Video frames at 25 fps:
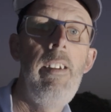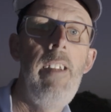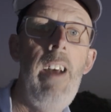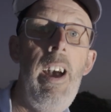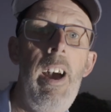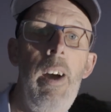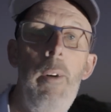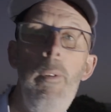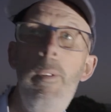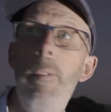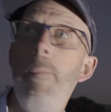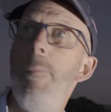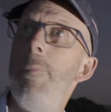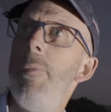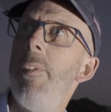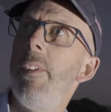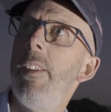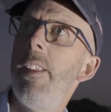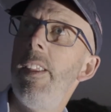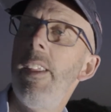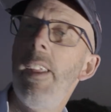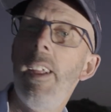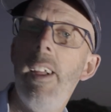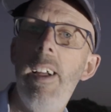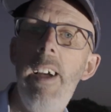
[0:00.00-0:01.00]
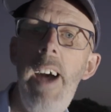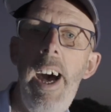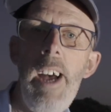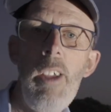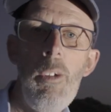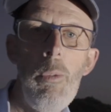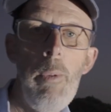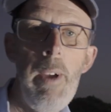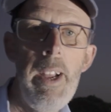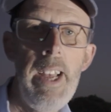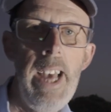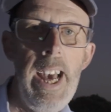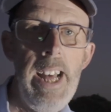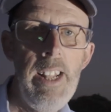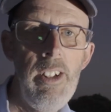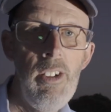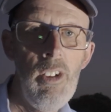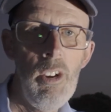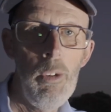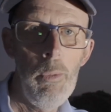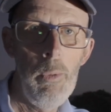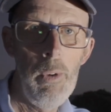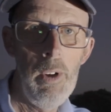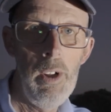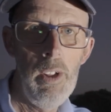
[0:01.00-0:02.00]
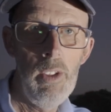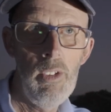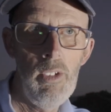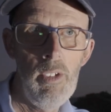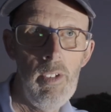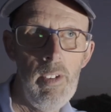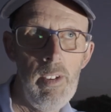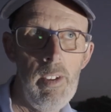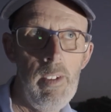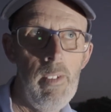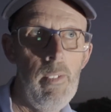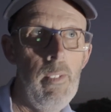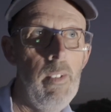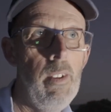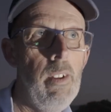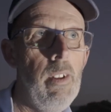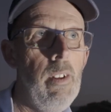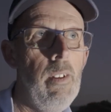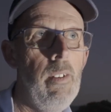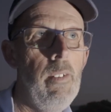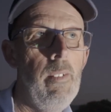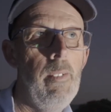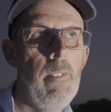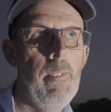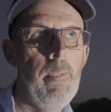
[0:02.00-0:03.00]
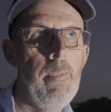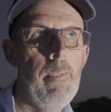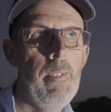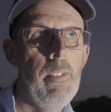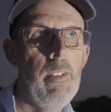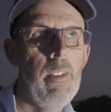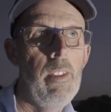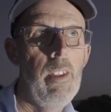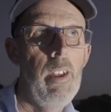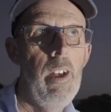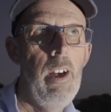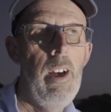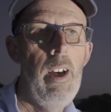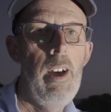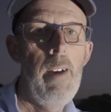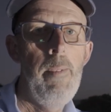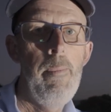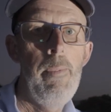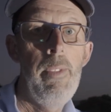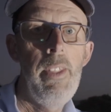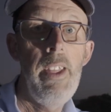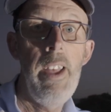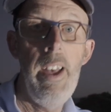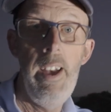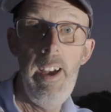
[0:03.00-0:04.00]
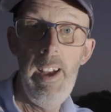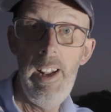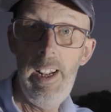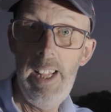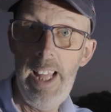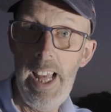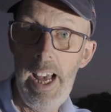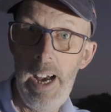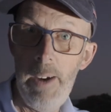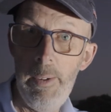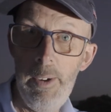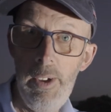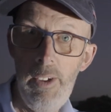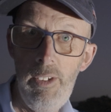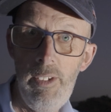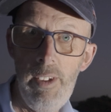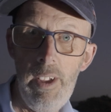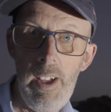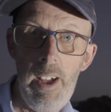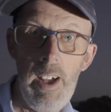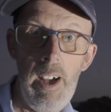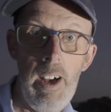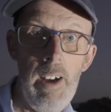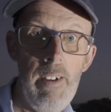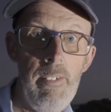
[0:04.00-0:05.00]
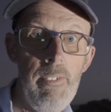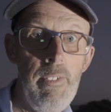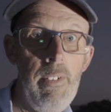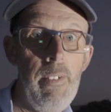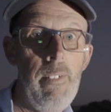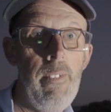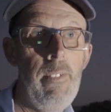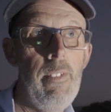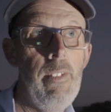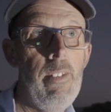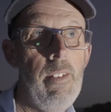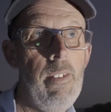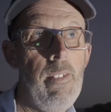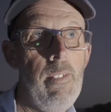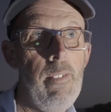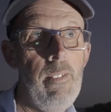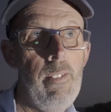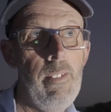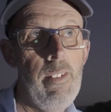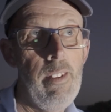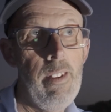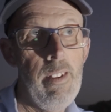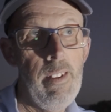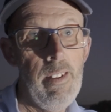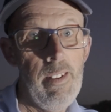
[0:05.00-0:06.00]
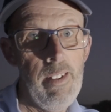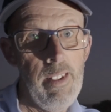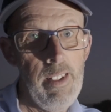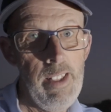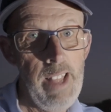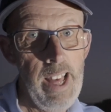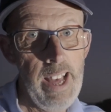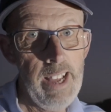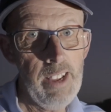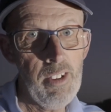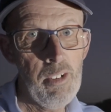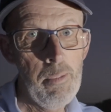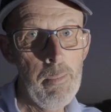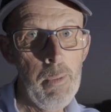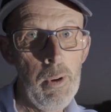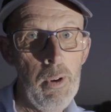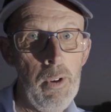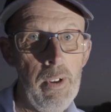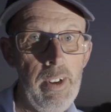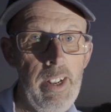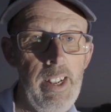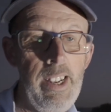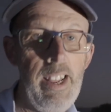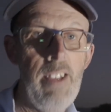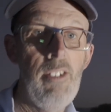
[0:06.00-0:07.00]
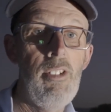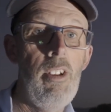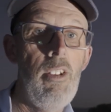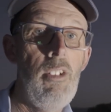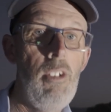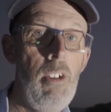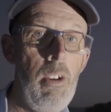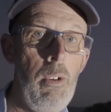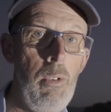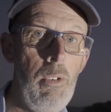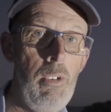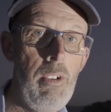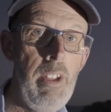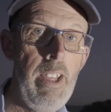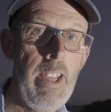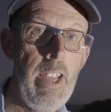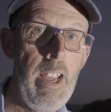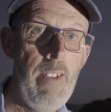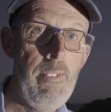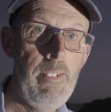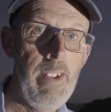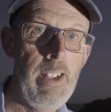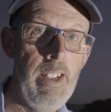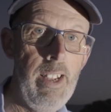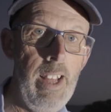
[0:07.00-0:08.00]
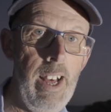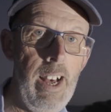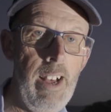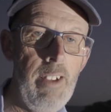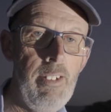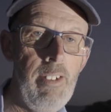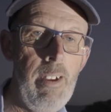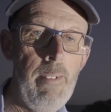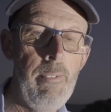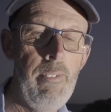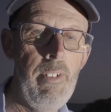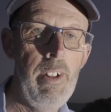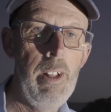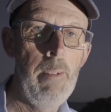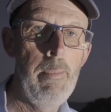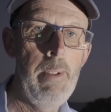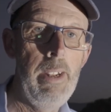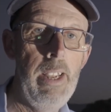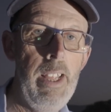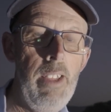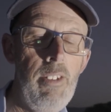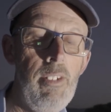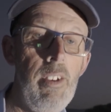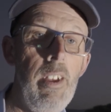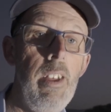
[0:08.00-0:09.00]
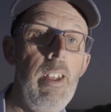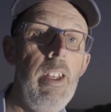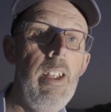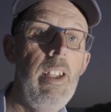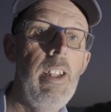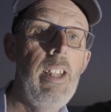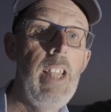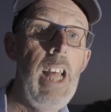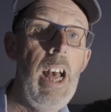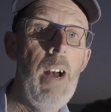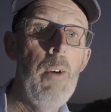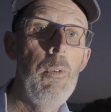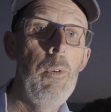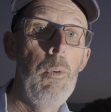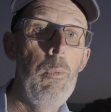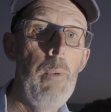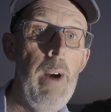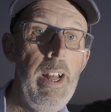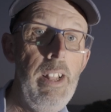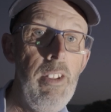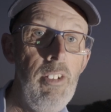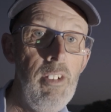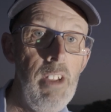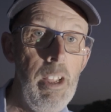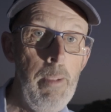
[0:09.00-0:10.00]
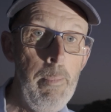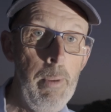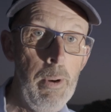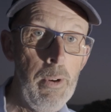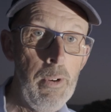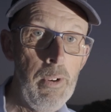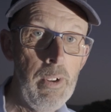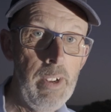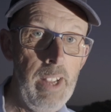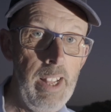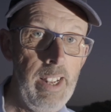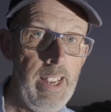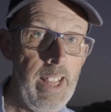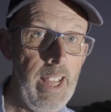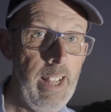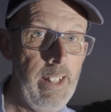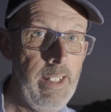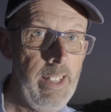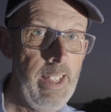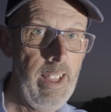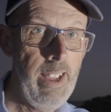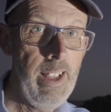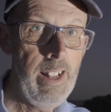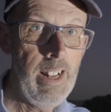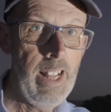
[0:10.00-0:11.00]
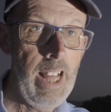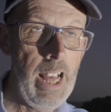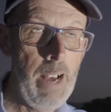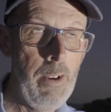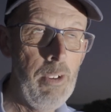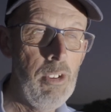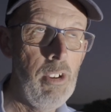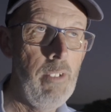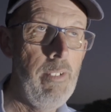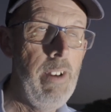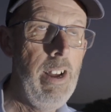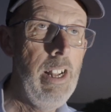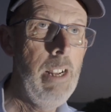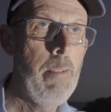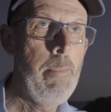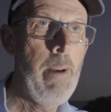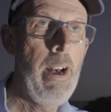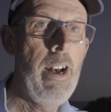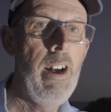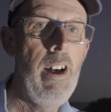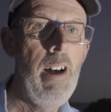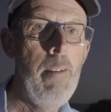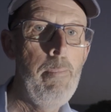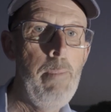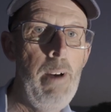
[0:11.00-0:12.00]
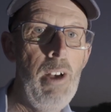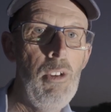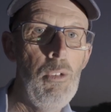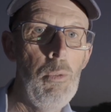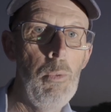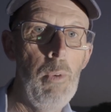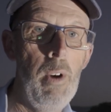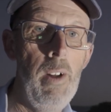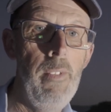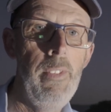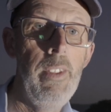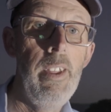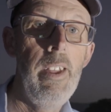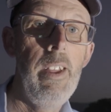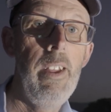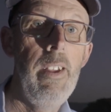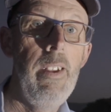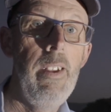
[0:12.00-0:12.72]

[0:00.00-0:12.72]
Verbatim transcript: now as we head towards Um, the early hours of next morning. It's a Tuesday evening as I'm filming this. Now, Wednesday morning in the early hours, around about half past one,